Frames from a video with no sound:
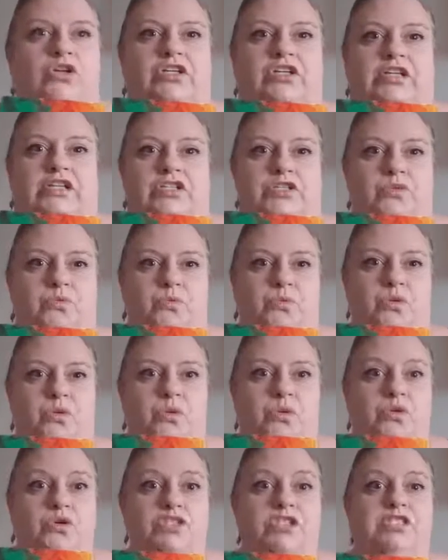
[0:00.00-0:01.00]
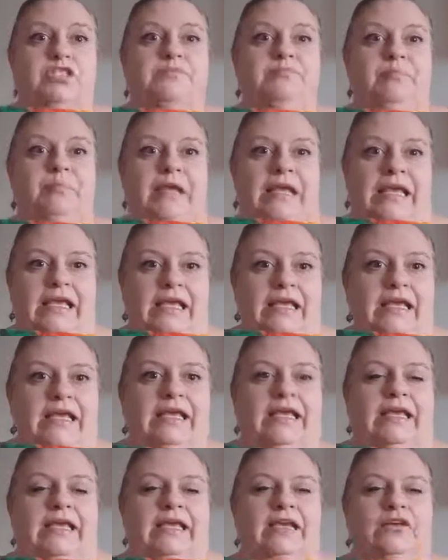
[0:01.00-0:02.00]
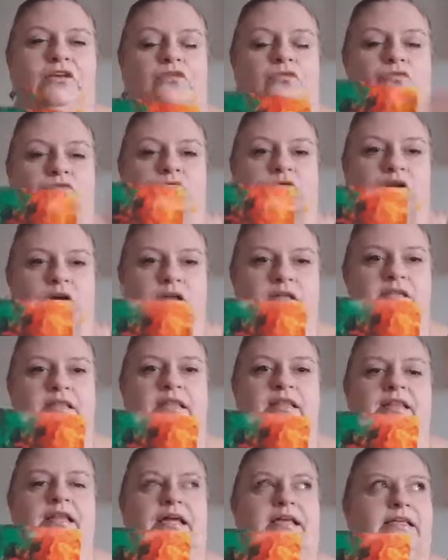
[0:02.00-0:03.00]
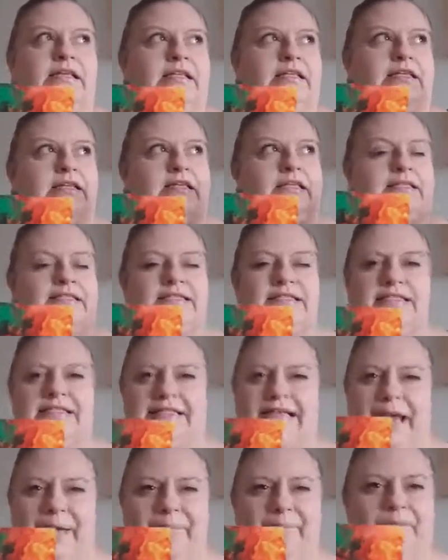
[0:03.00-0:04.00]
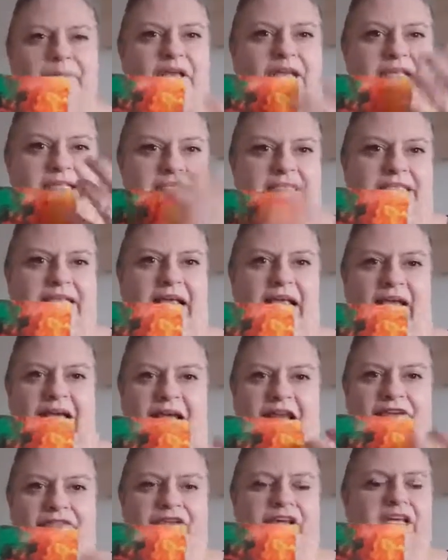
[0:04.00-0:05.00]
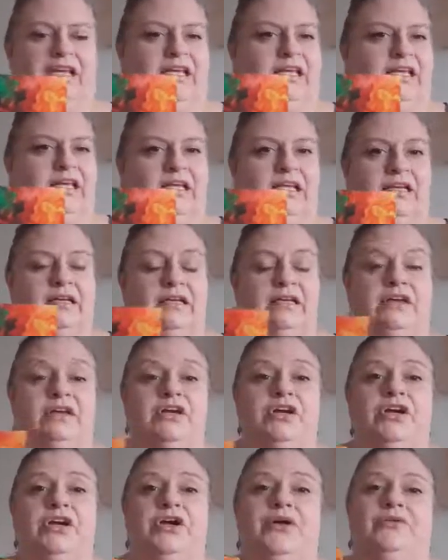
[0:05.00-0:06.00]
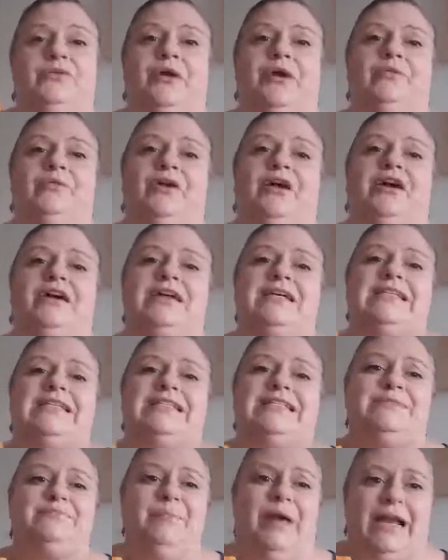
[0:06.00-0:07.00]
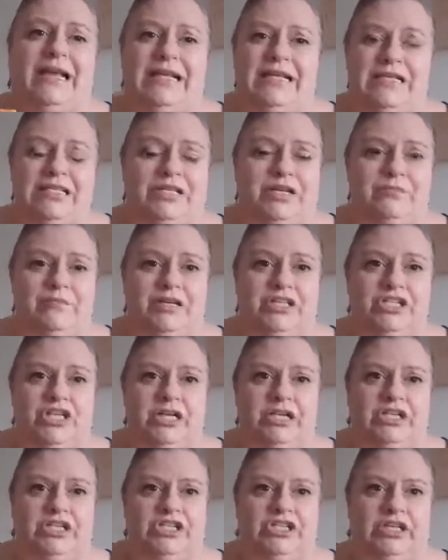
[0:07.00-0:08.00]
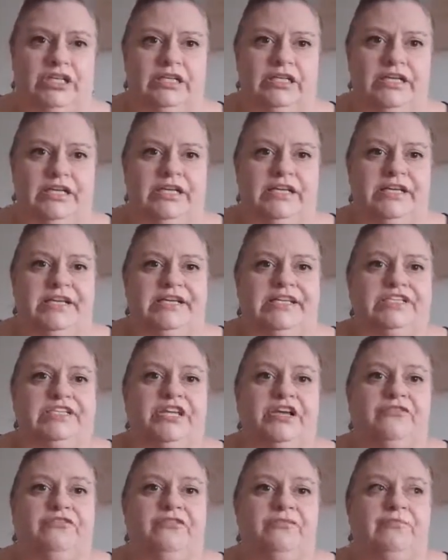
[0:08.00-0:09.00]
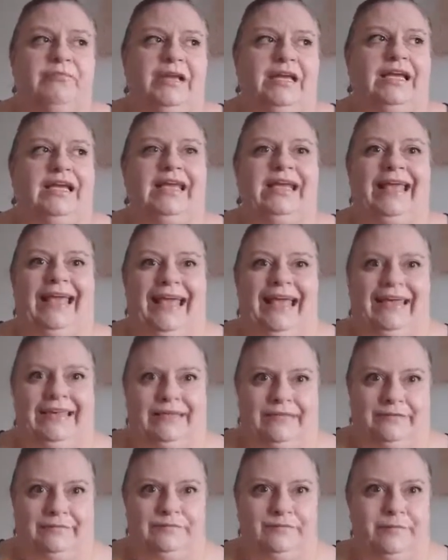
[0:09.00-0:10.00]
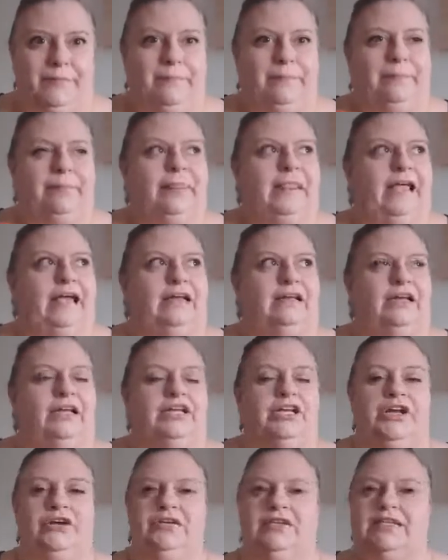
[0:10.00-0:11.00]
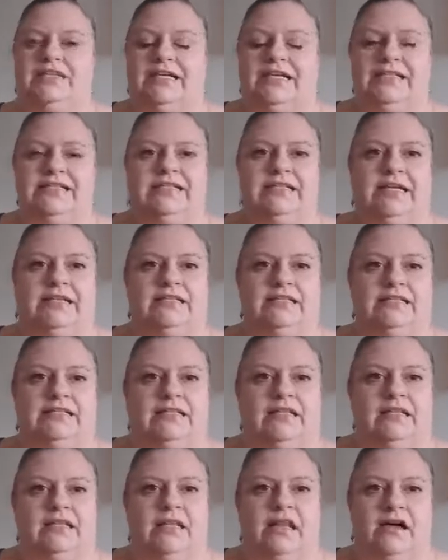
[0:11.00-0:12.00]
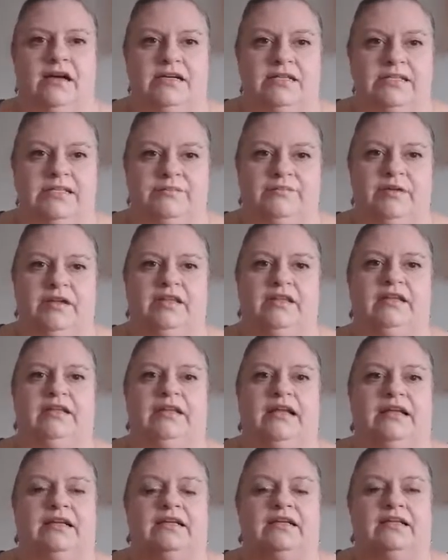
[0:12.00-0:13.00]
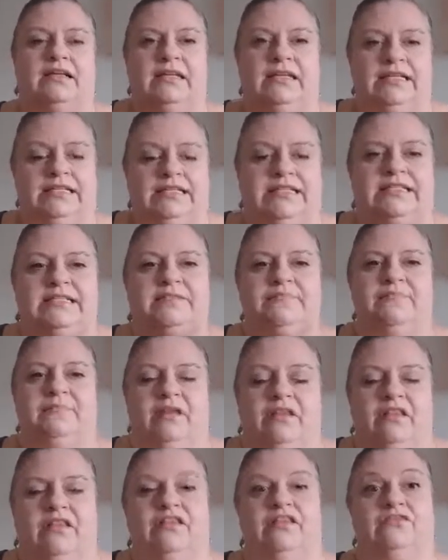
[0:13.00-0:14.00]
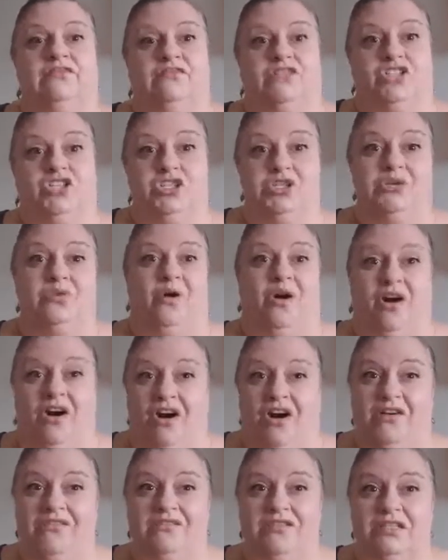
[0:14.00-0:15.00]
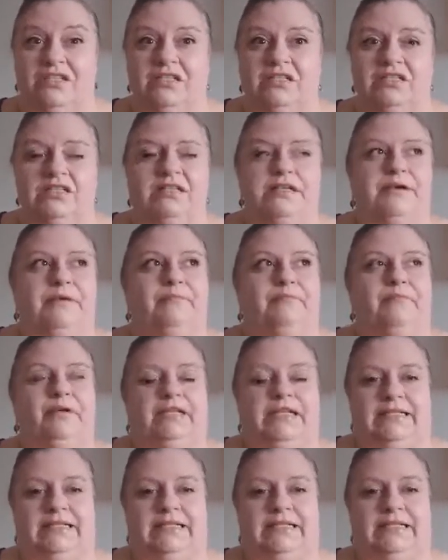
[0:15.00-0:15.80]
towards, being in, rather than in this tempest area here where we are expelling so much energy. So for me, again, and I know that I said it last month, that it is a month of two halves, but